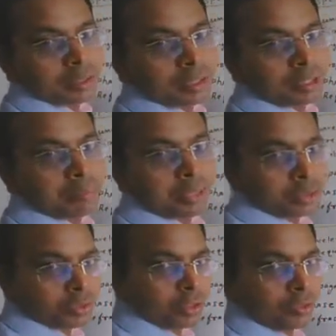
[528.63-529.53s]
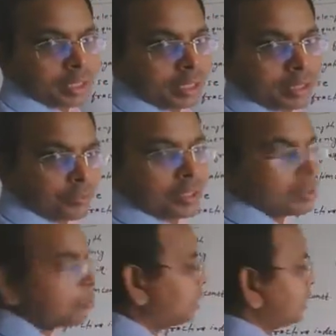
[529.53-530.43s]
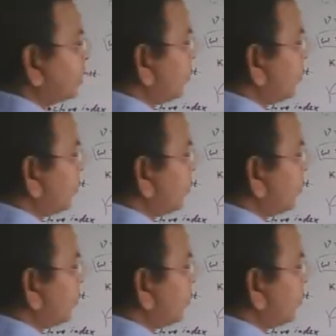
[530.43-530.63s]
amplitude of electric field or magnetic